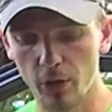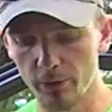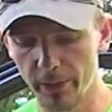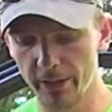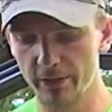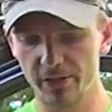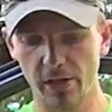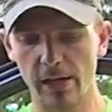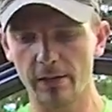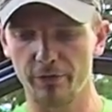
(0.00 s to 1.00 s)
old mirror is
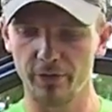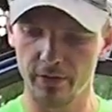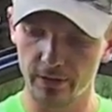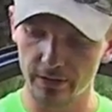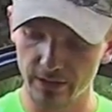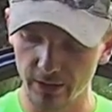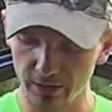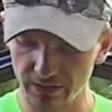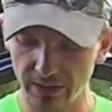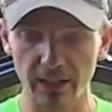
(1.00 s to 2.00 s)
off. This
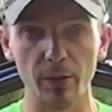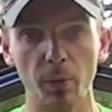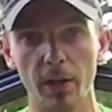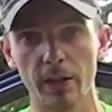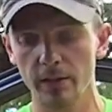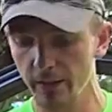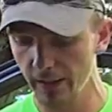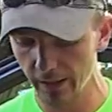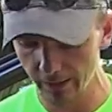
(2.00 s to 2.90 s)
little dinky one that